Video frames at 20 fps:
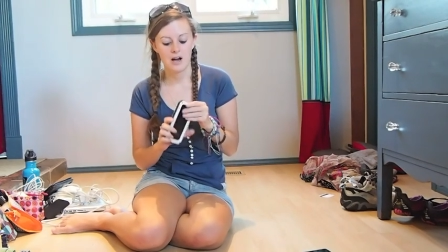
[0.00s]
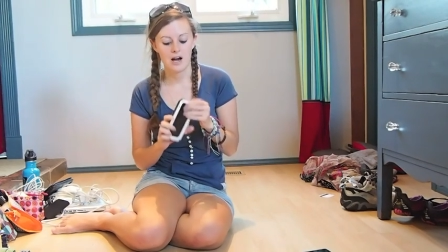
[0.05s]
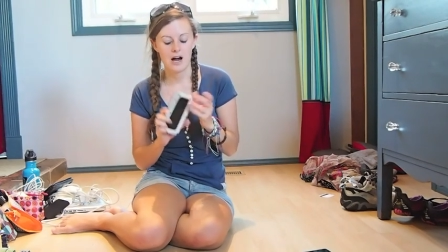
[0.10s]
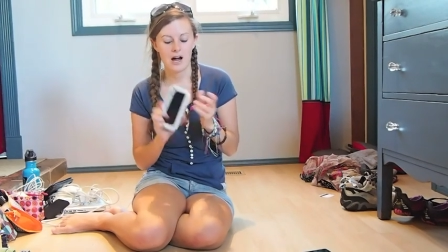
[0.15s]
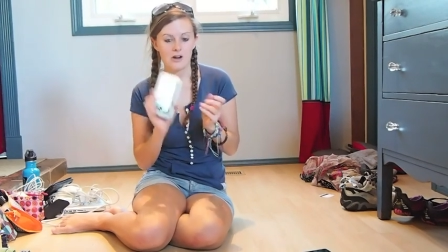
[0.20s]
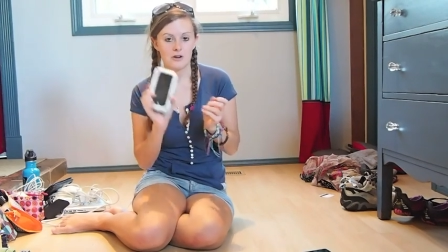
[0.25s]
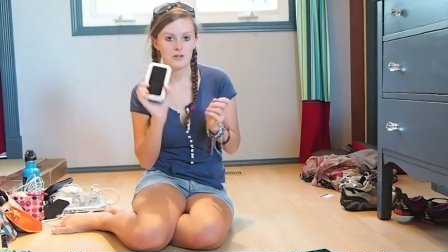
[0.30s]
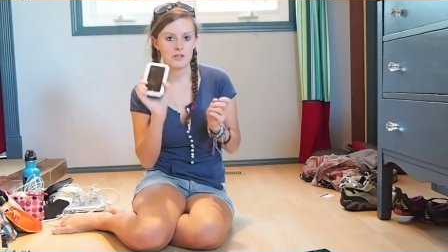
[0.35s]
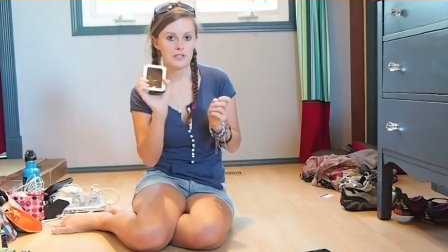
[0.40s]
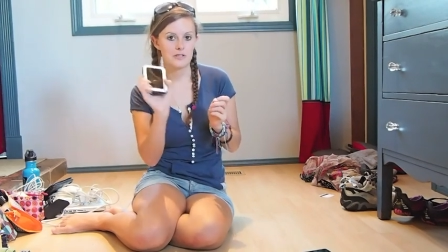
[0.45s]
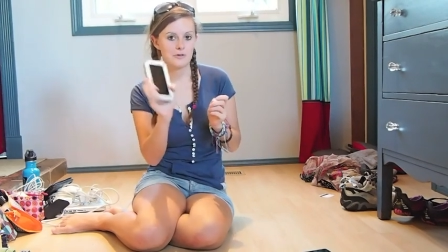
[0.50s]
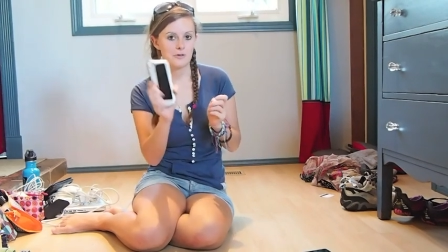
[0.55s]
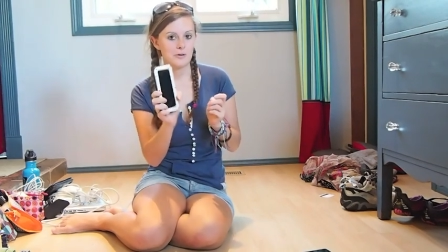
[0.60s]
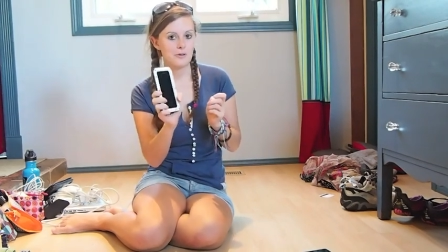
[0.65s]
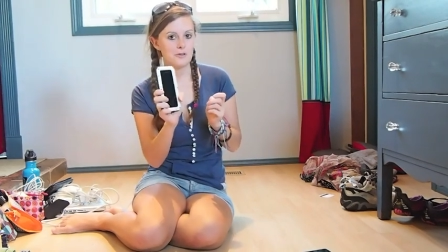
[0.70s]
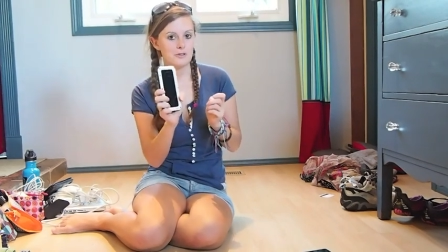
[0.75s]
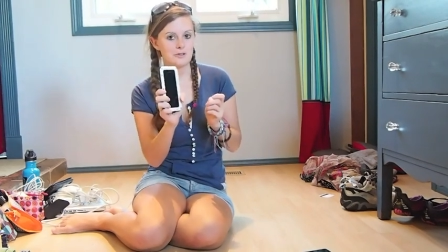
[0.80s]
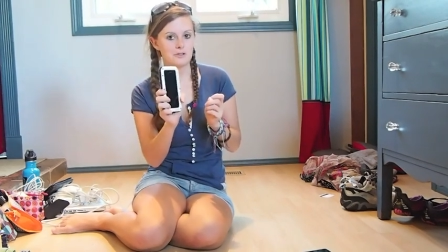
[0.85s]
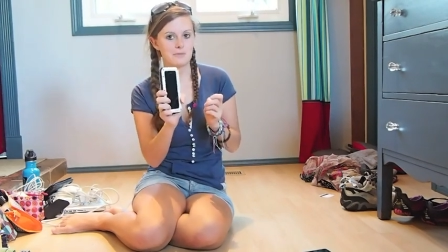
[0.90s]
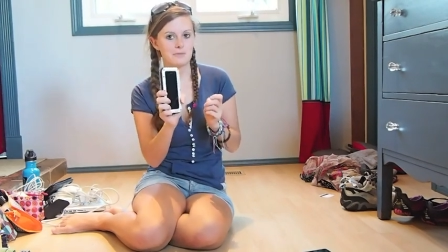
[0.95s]
I got this
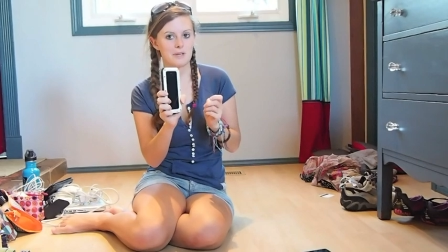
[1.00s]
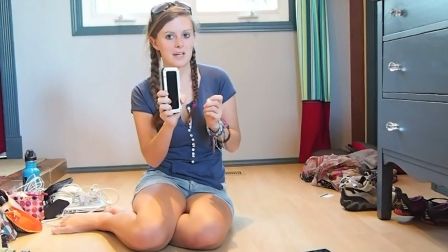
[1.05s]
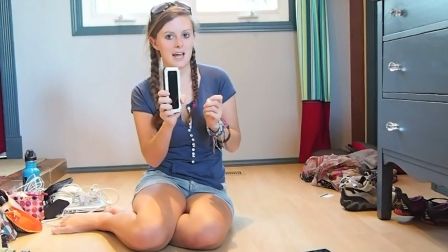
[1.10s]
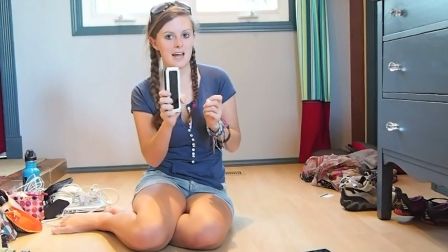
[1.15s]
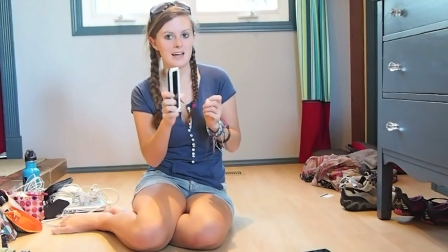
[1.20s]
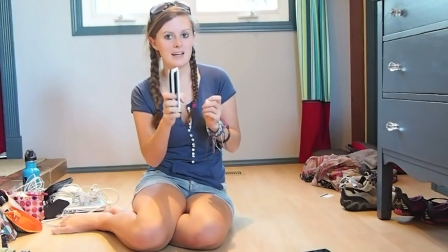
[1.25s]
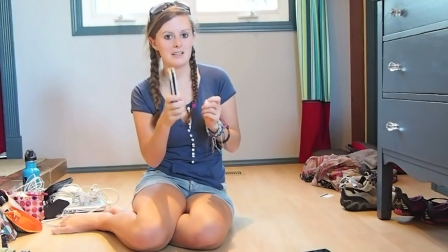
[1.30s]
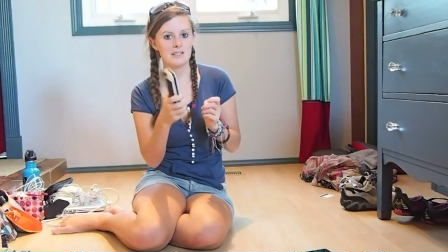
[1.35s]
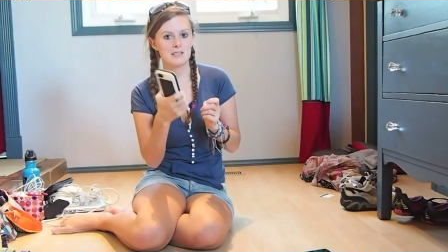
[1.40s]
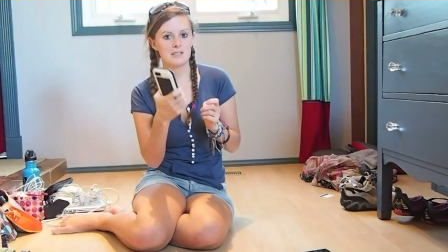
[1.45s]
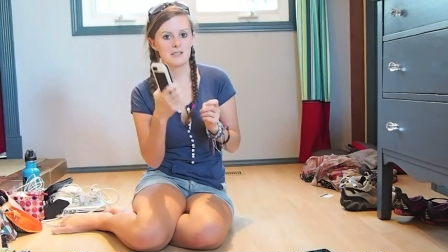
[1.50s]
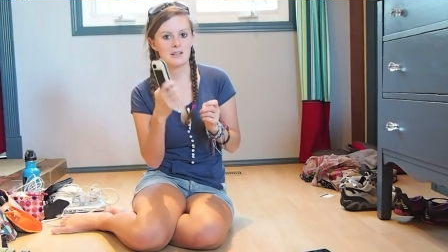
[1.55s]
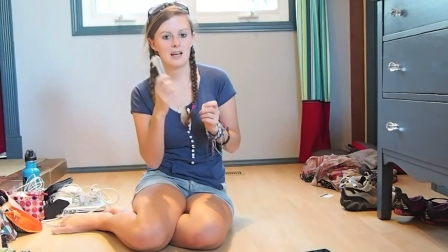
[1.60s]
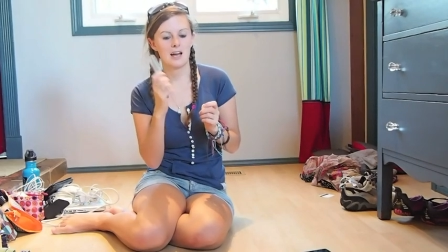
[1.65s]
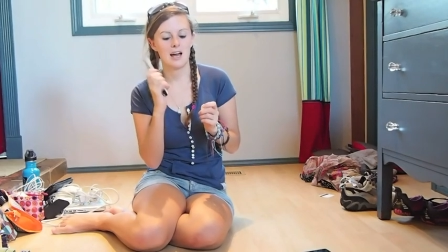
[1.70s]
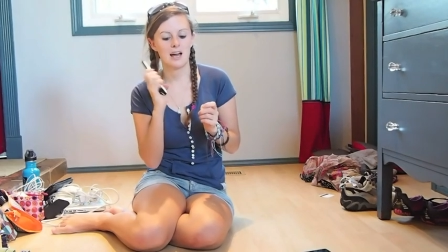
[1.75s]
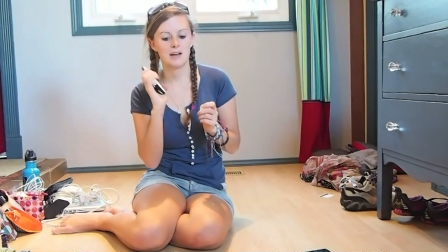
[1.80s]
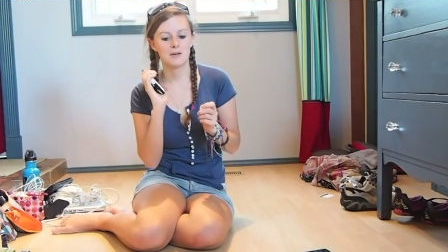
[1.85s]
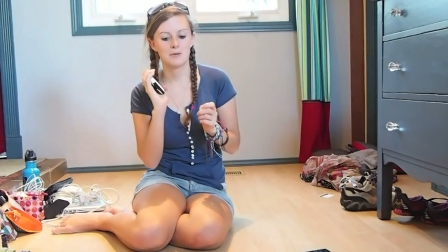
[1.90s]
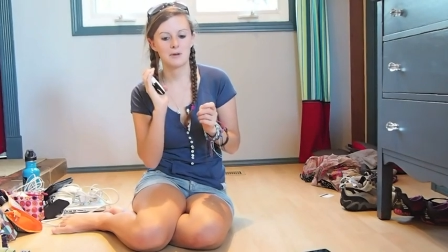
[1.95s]
awesome case,
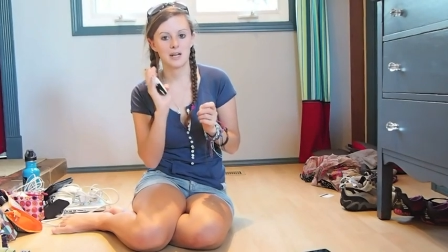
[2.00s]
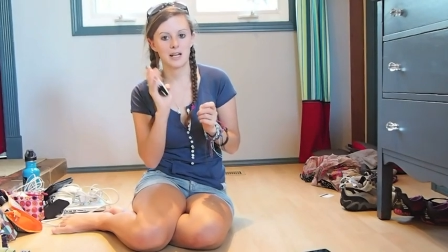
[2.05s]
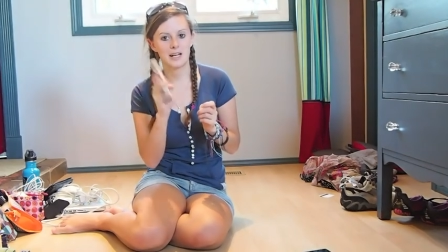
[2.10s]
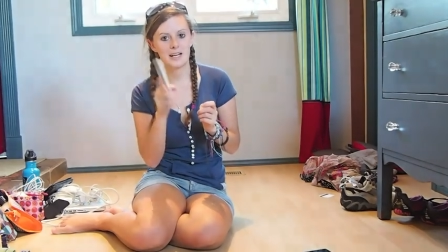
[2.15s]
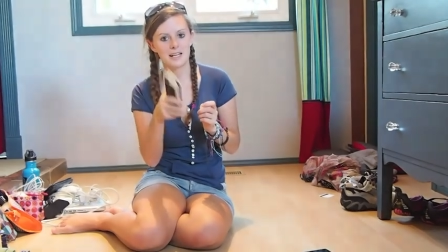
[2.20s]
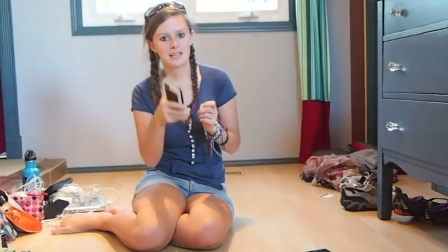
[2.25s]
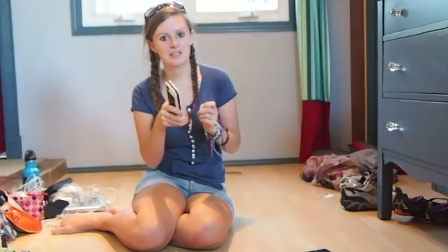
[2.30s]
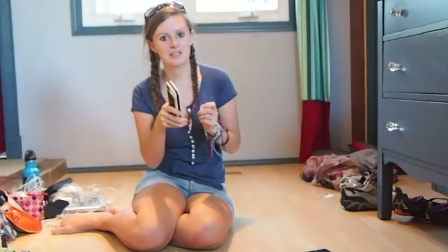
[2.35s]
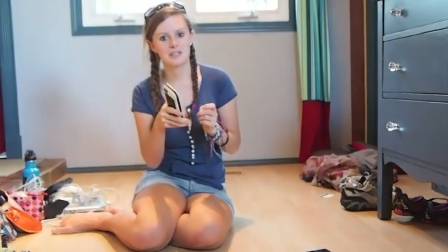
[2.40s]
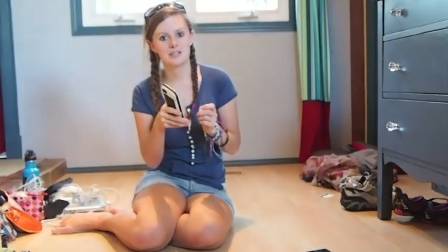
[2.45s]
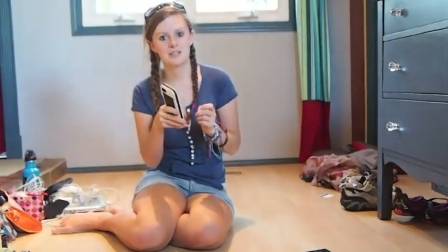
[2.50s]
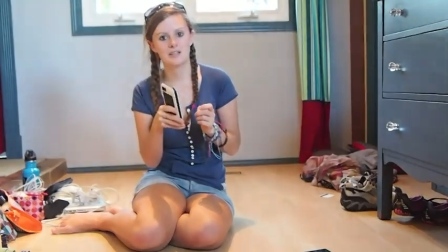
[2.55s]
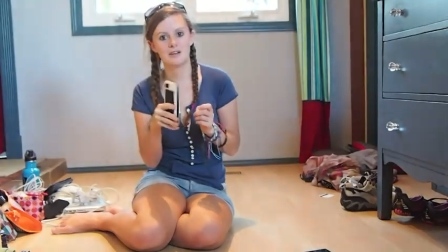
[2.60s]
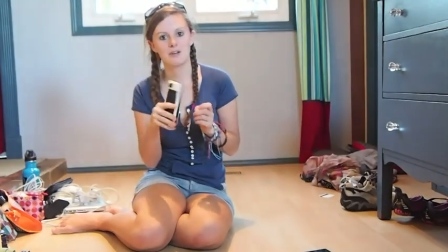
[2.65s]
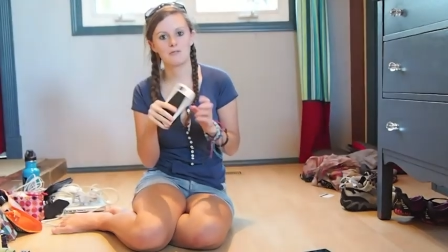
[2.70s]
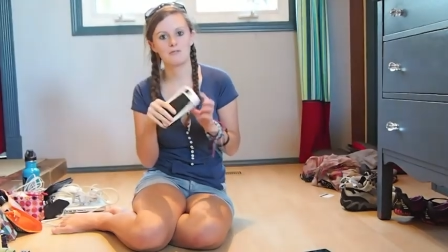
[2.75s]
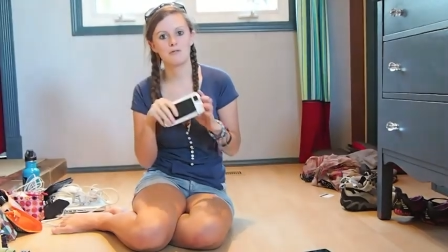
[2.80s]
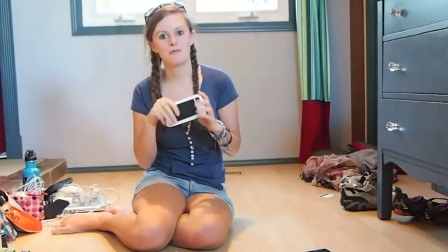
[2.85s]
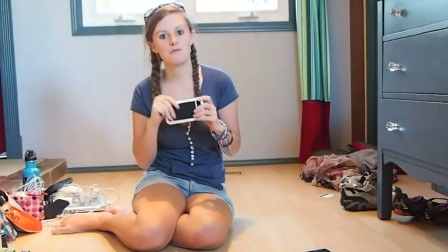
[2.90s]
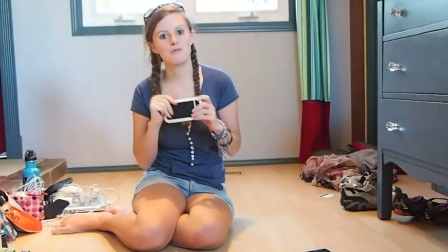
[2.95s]
and I'm going to link to
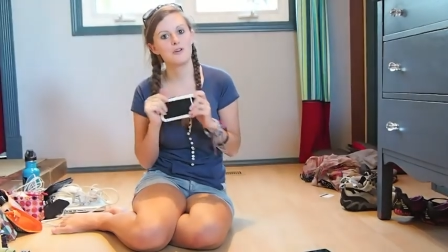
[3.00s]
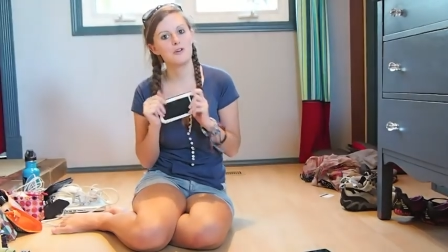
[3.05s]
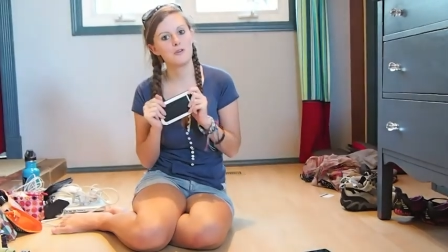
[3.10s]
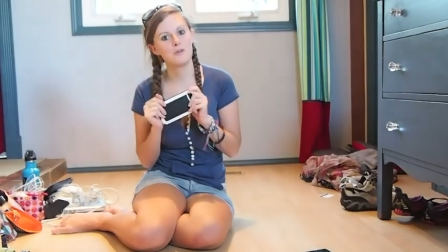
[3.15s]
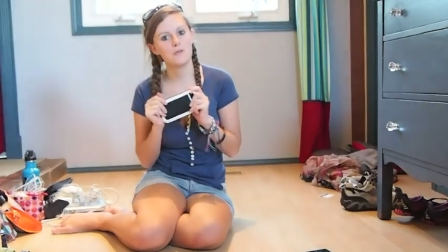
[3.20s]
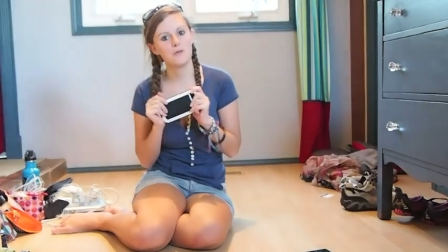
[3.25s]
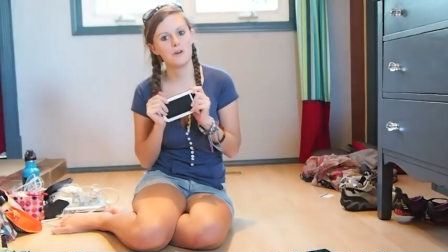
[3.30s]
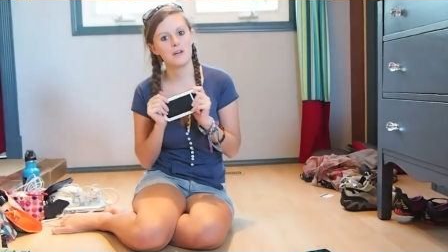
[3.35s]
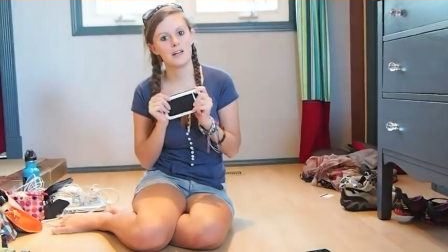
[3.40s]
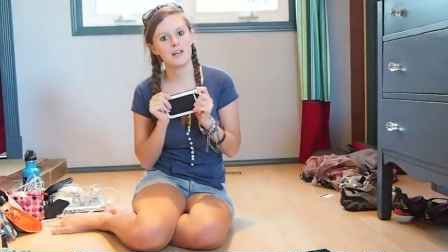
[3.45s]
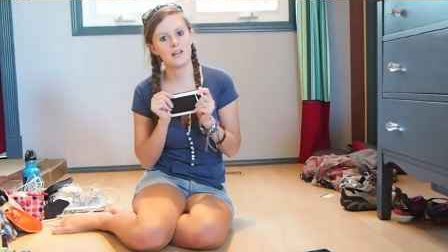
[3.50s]
the review